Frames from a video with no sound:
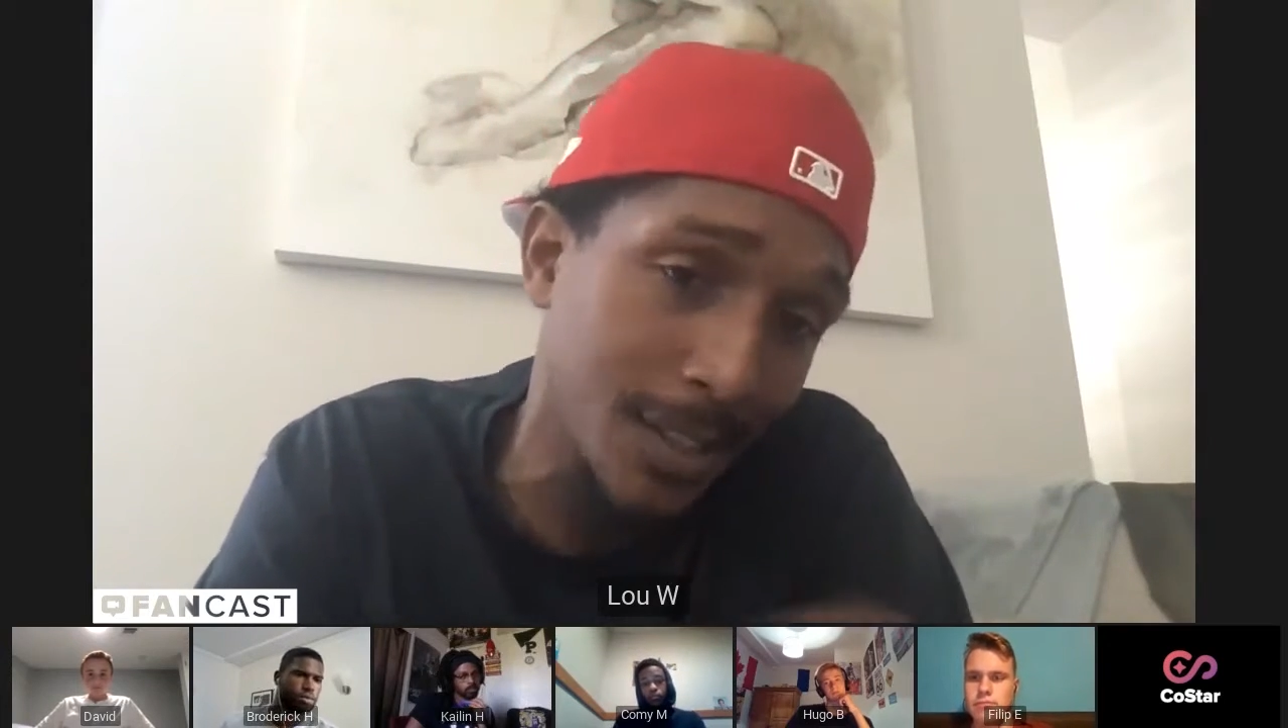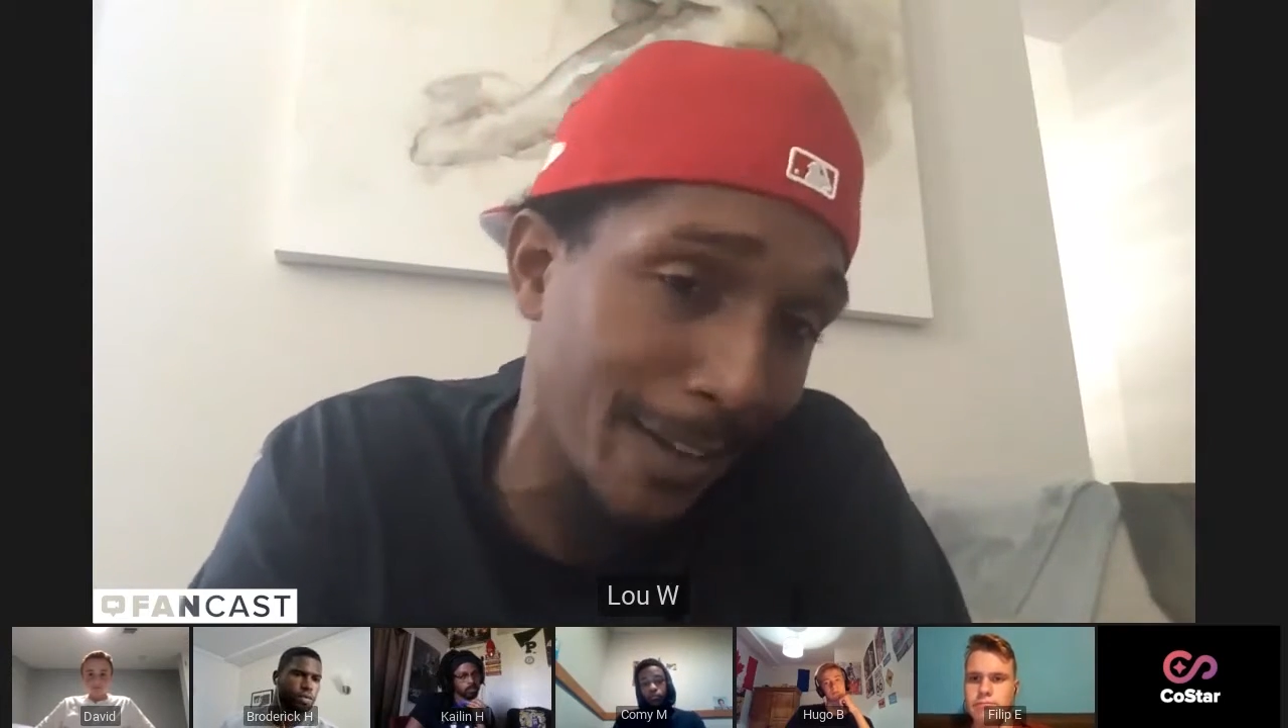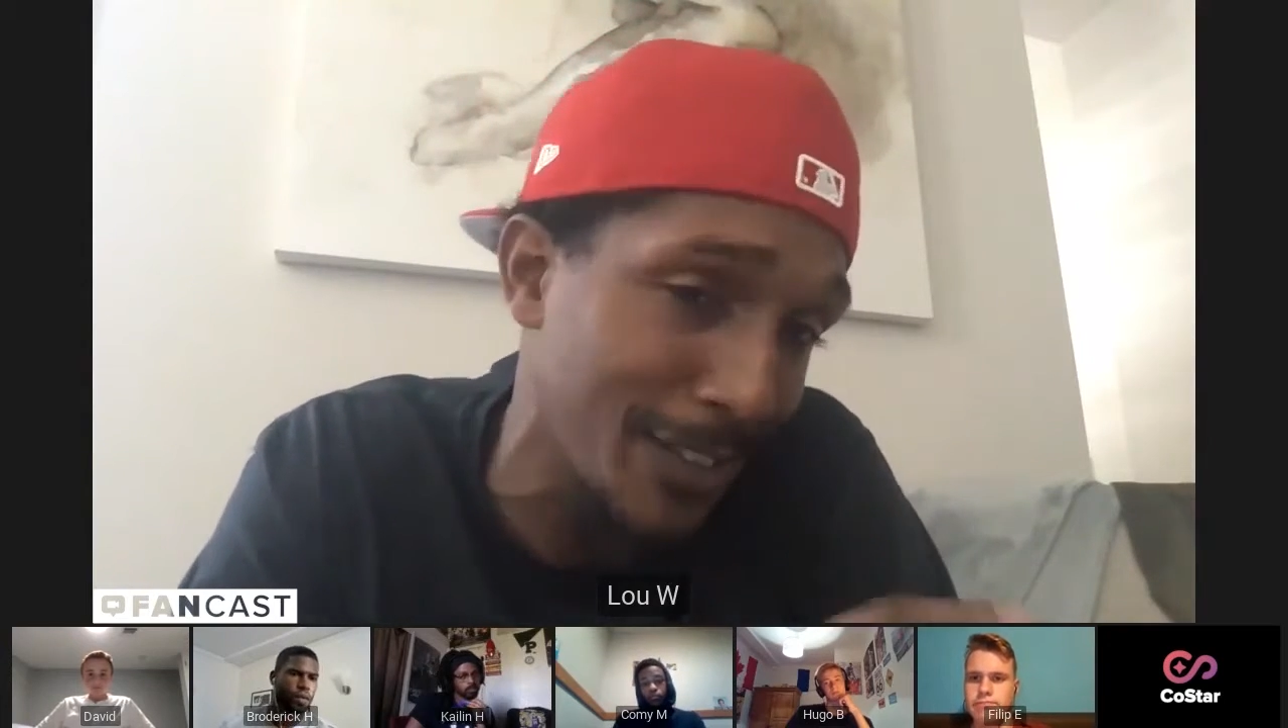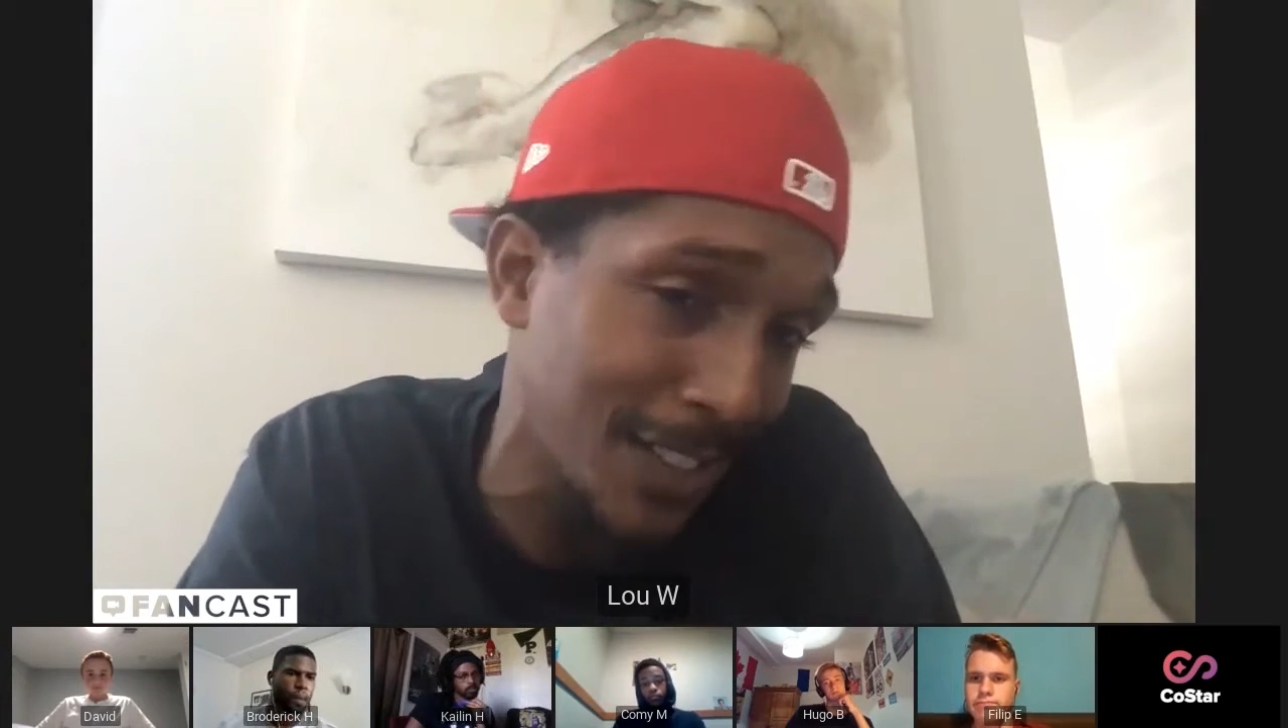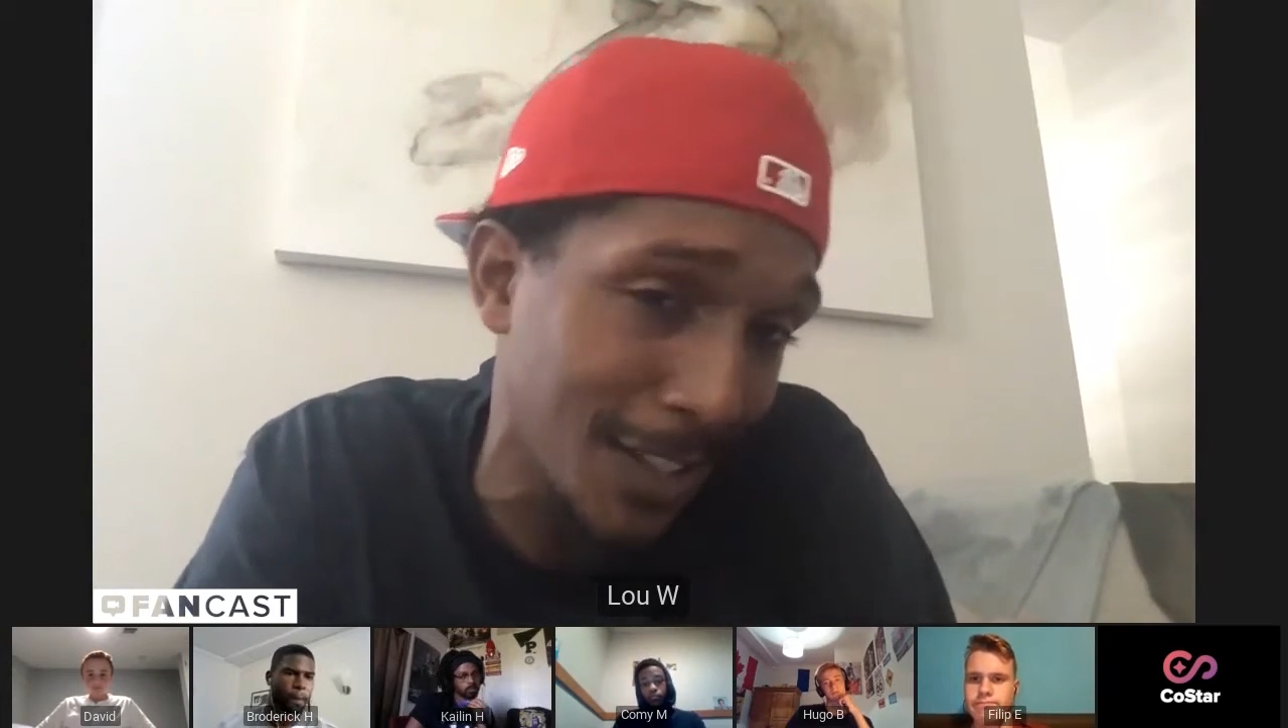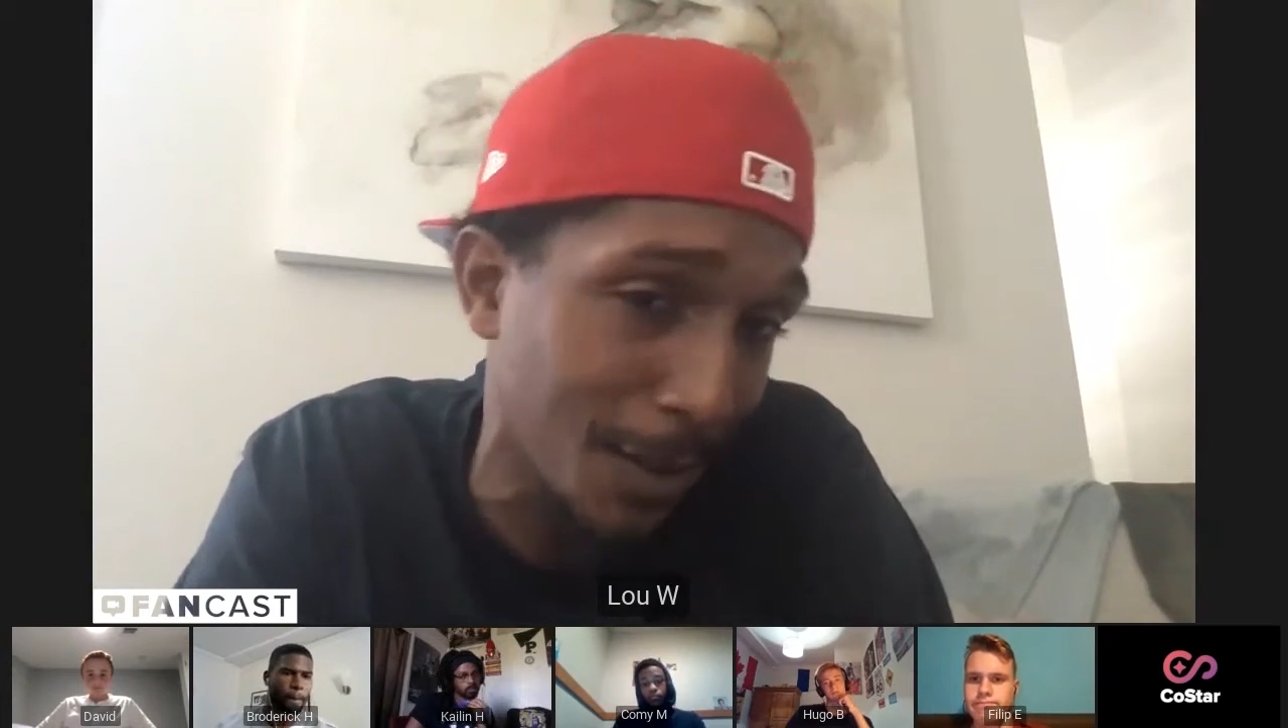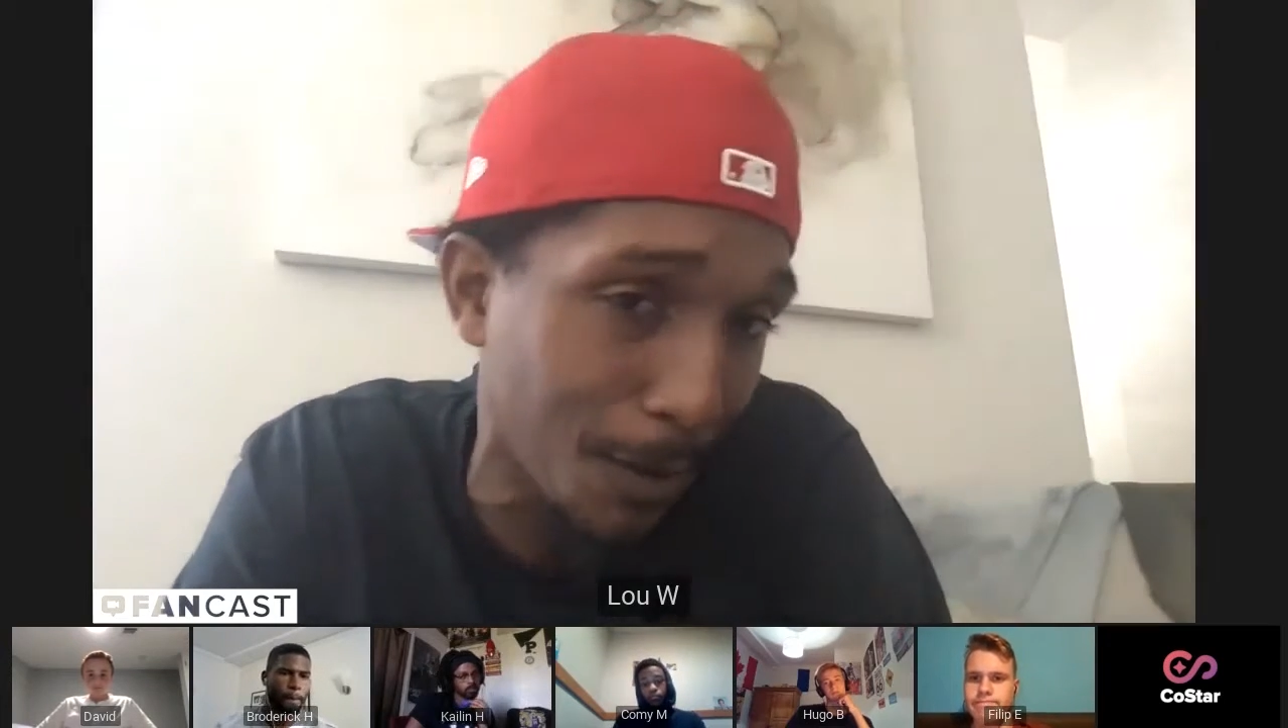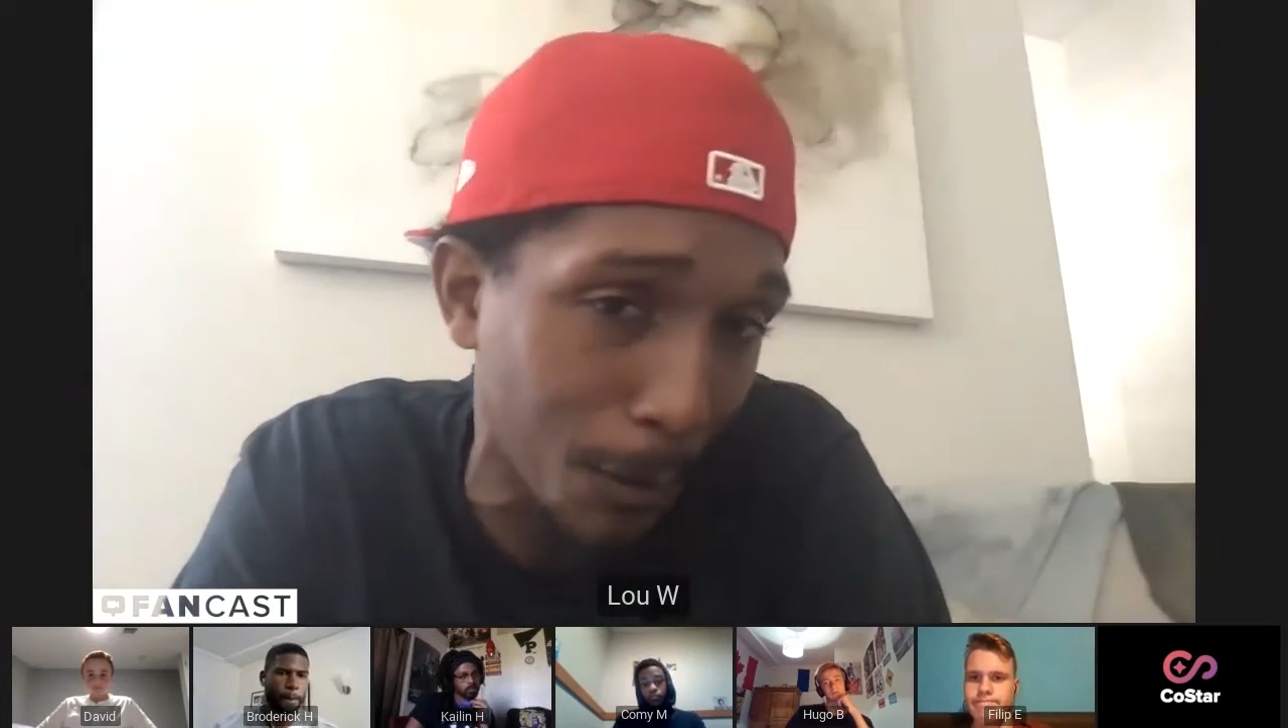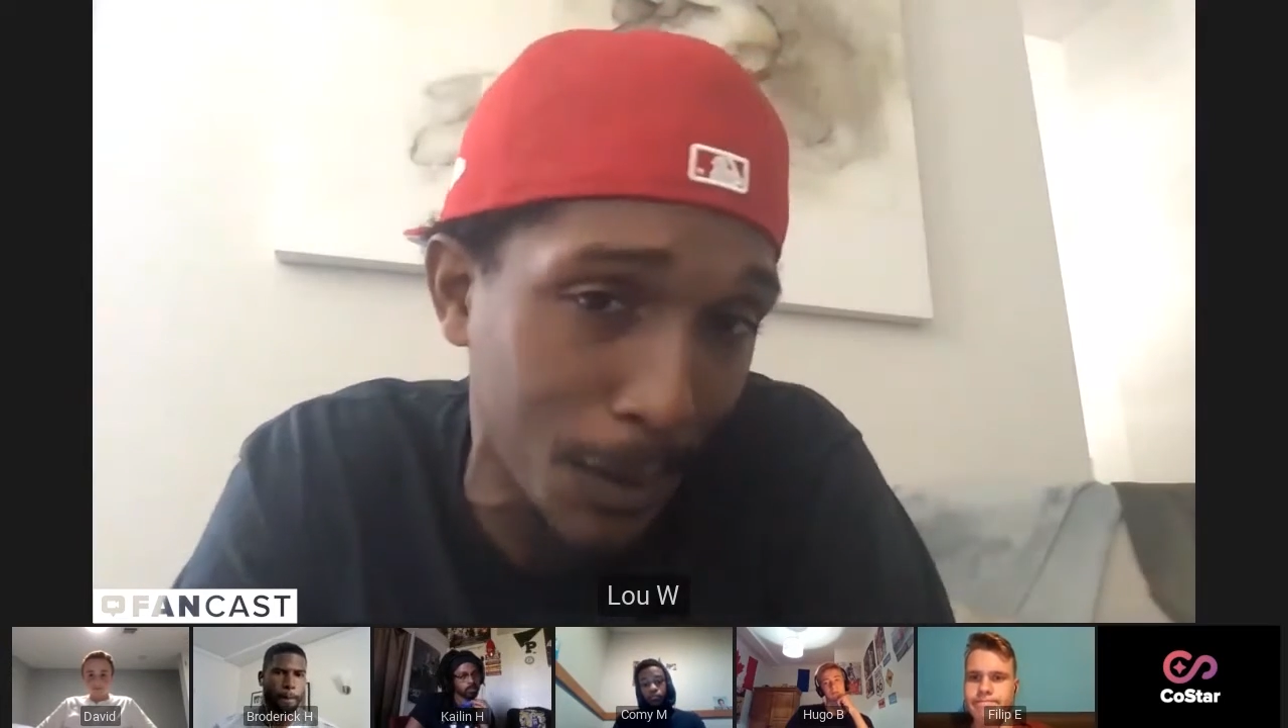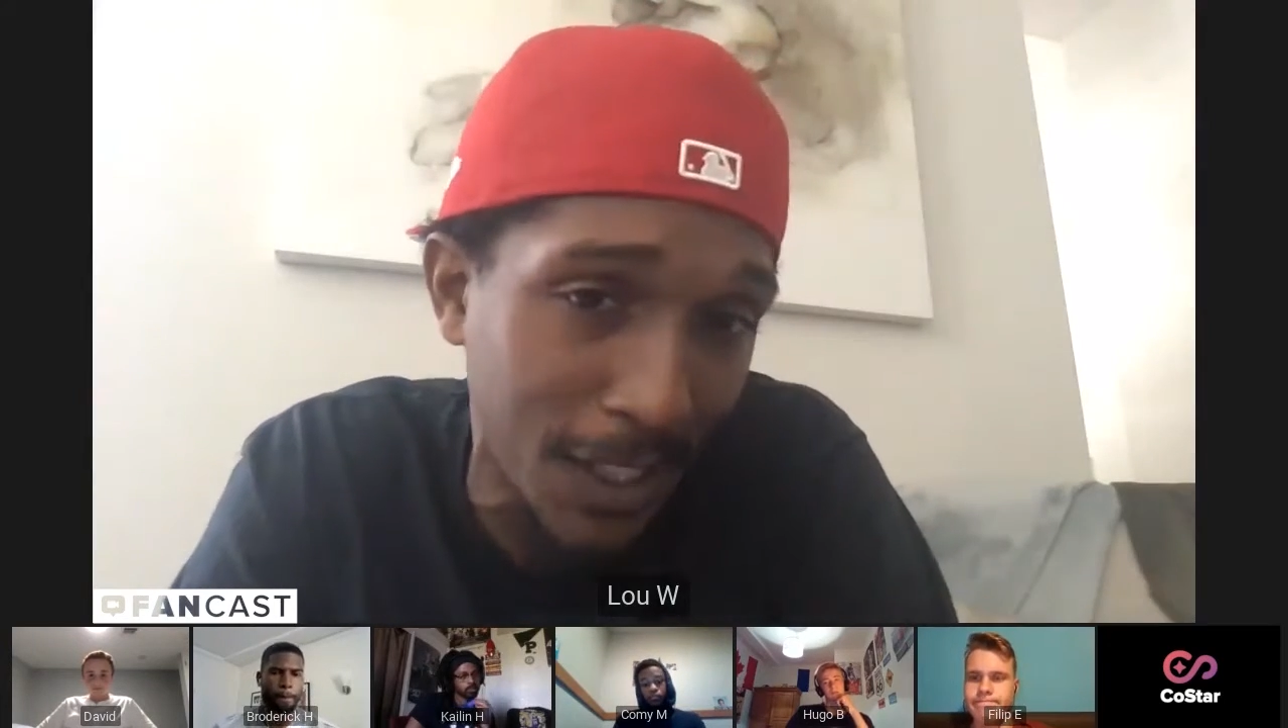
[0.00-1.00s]

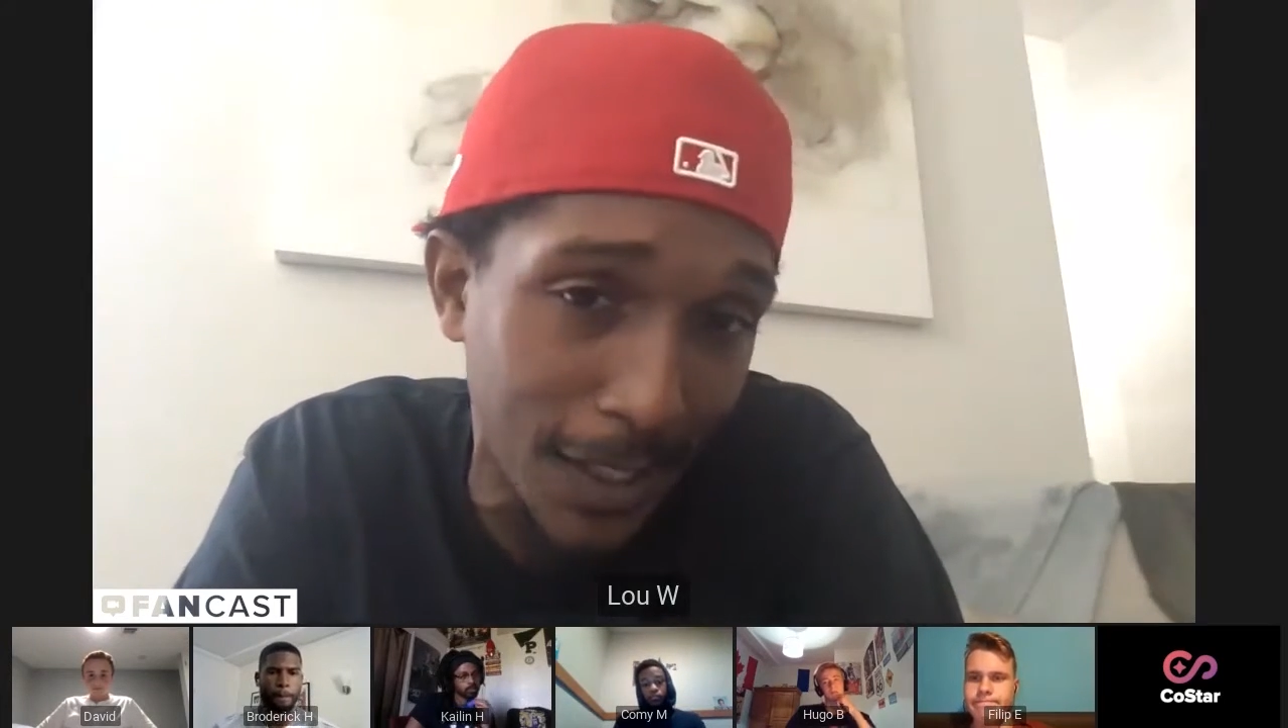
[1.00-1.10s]
seventeen-year-old